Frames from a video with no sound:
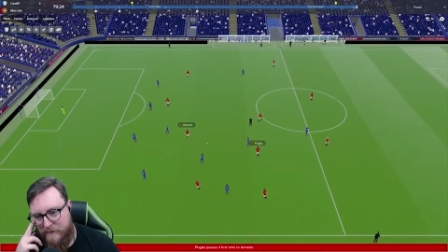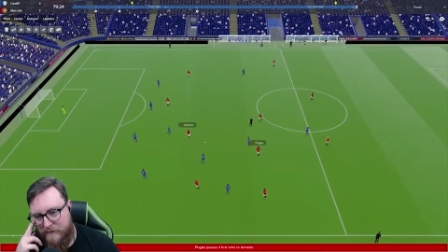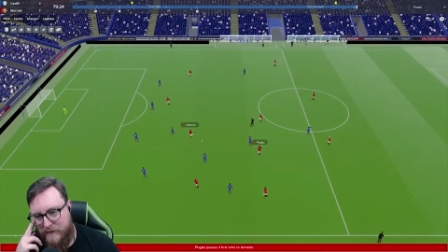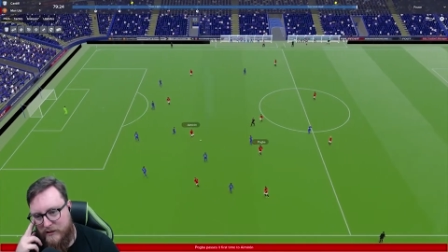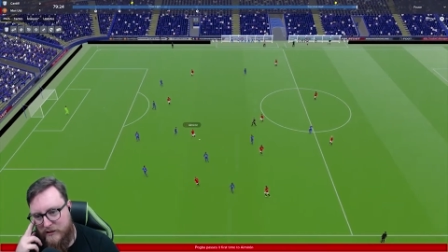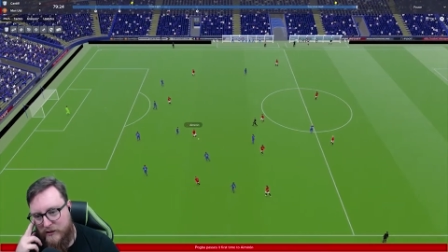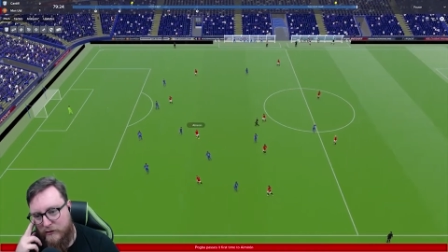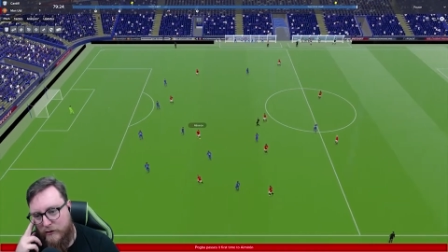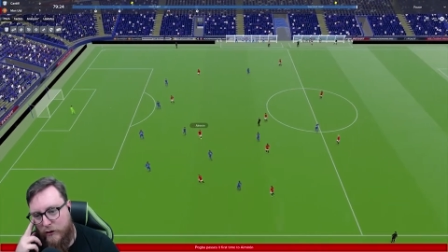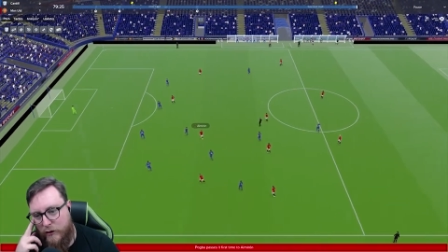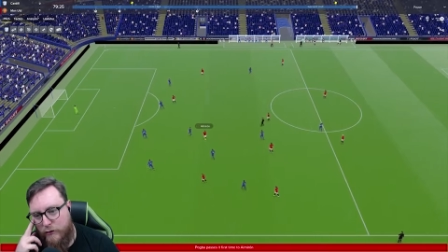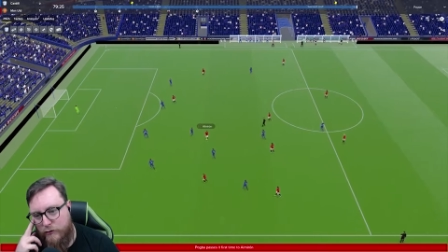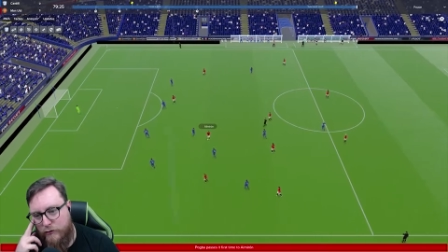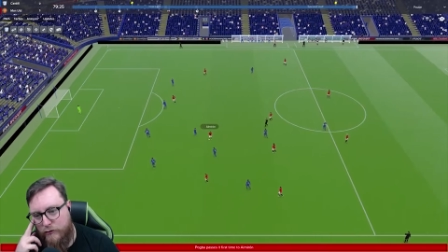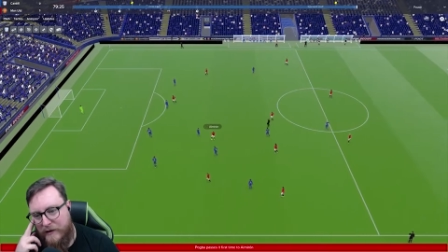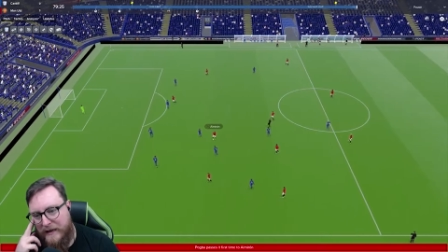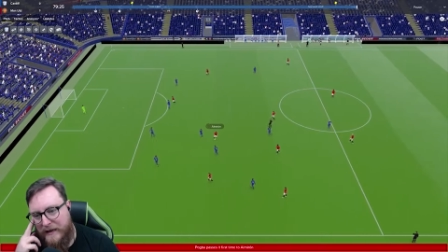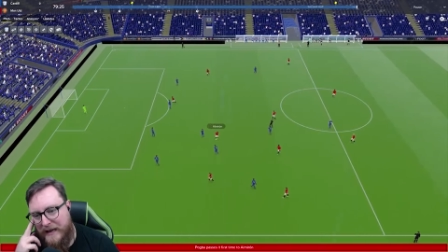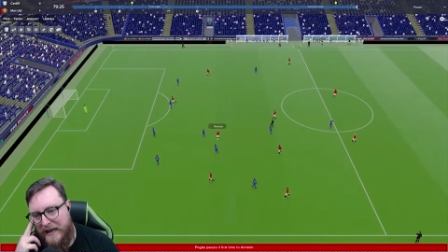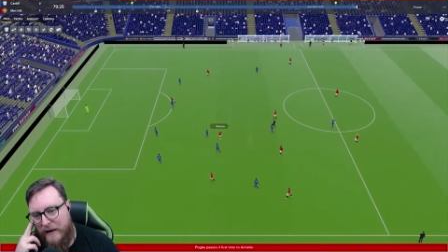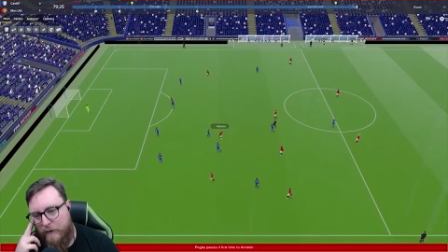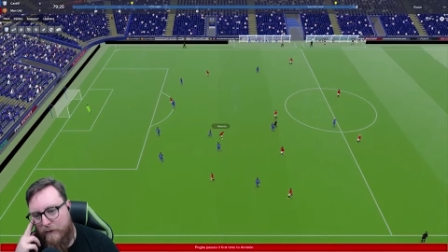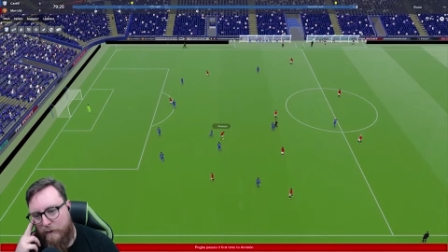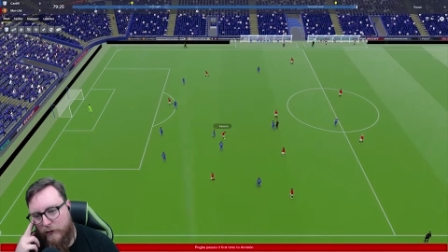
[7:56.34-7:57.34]
Don't drag it
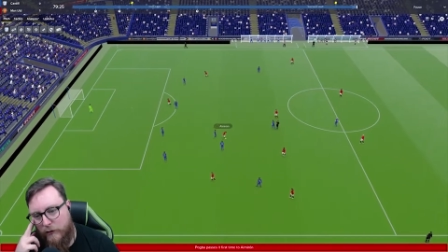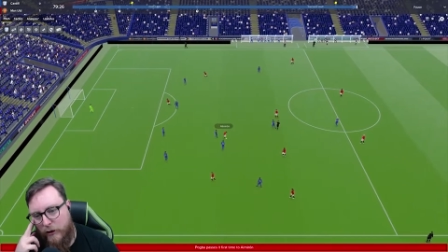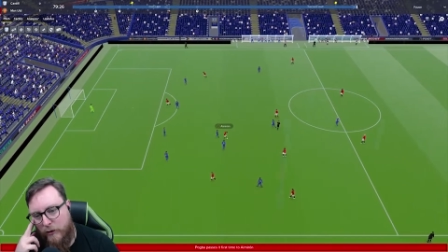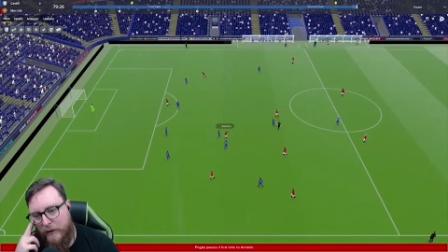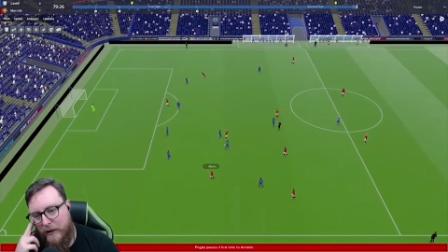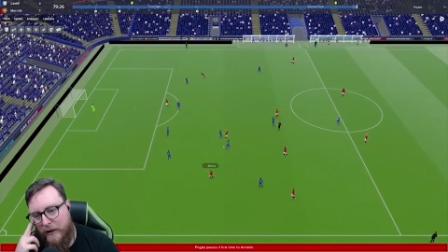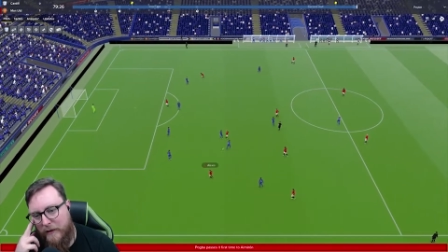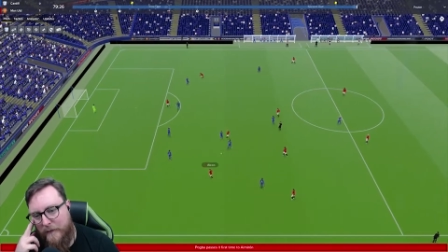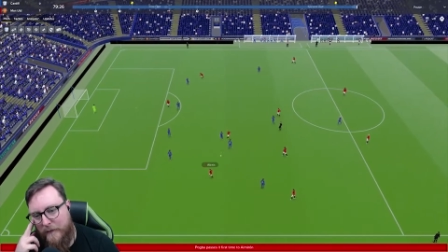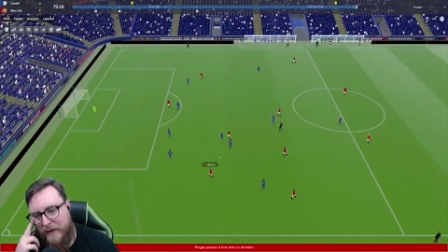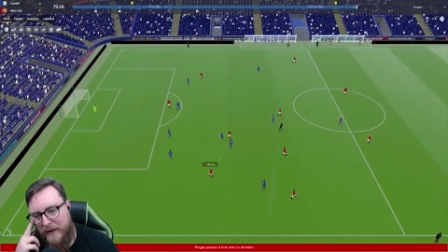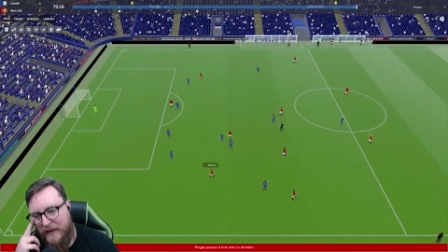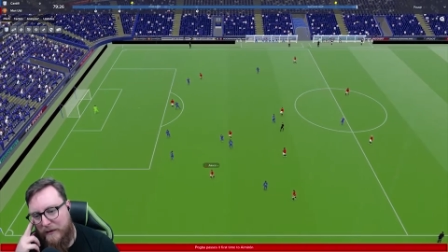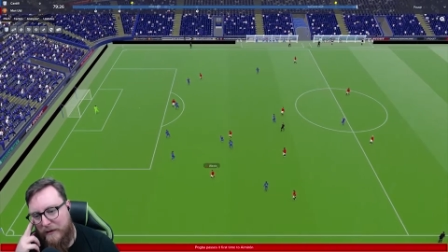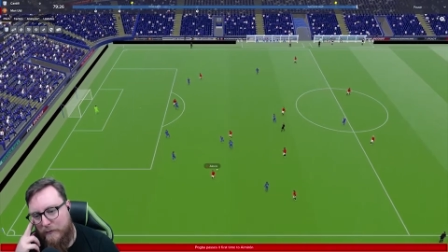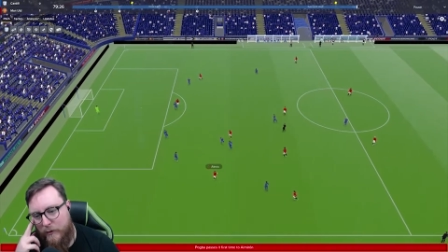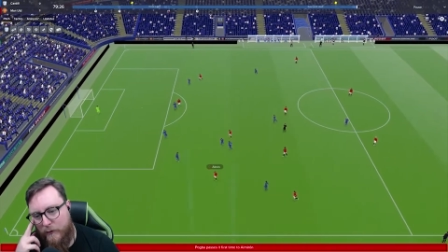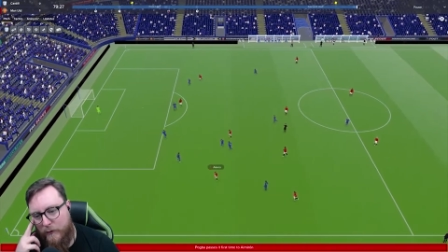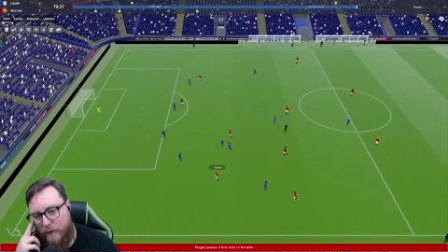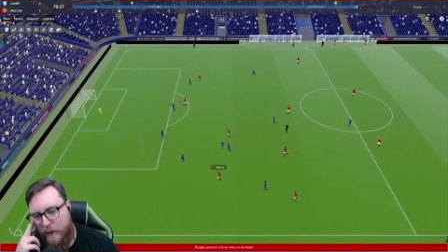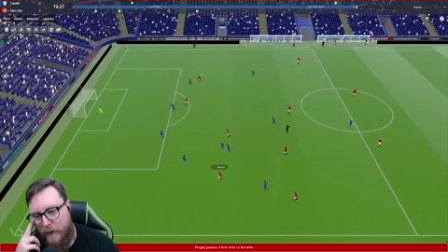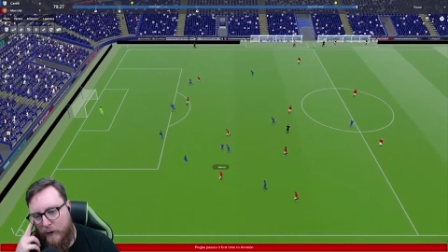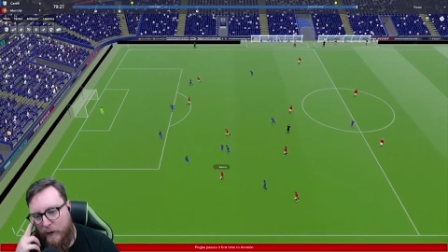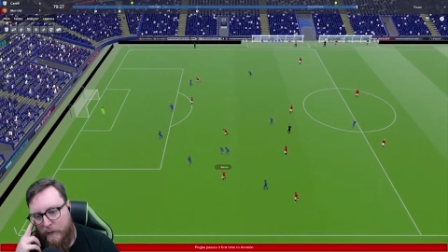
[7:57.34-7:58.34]
out. Don't give me a glimmer of
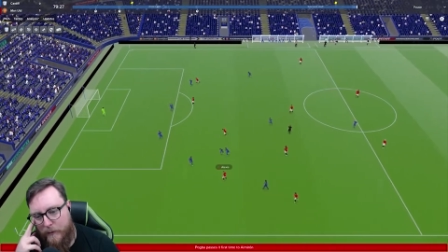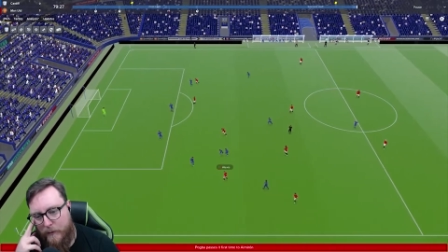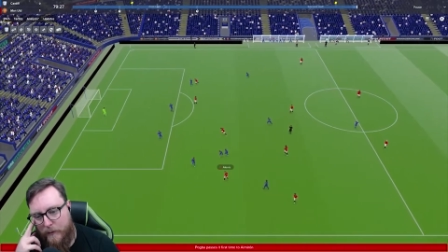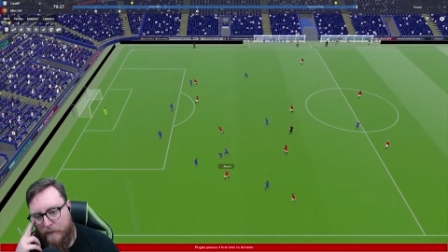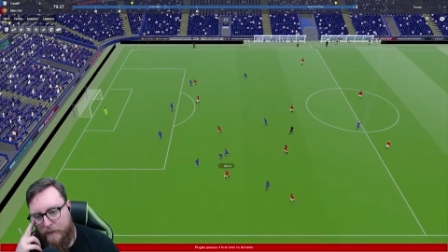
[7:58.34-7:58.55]
hope.